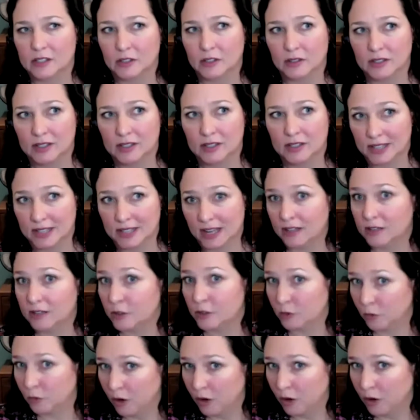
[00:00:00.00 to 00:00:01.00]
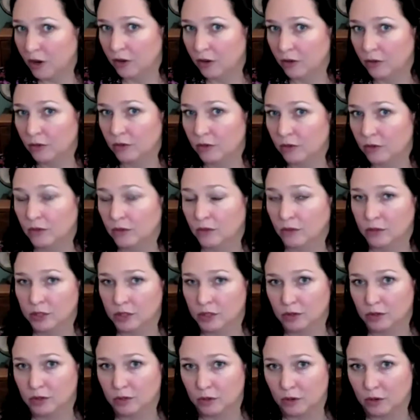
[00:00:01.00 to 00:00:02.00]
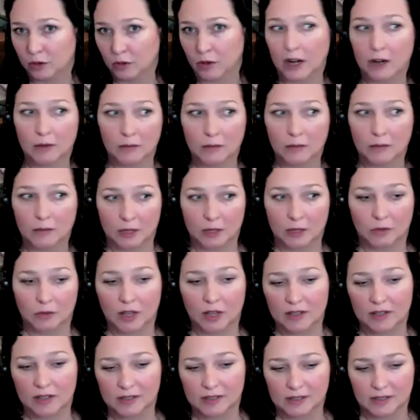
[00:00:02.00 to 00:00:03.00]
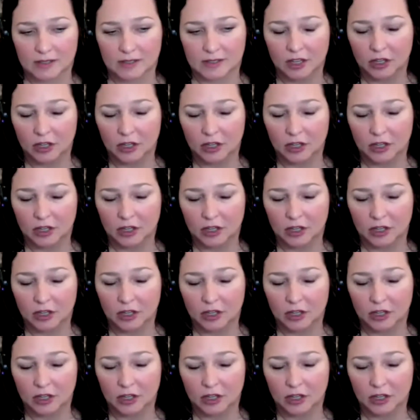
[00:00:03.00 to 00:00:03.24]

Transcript: So the status quo, which the requirement was,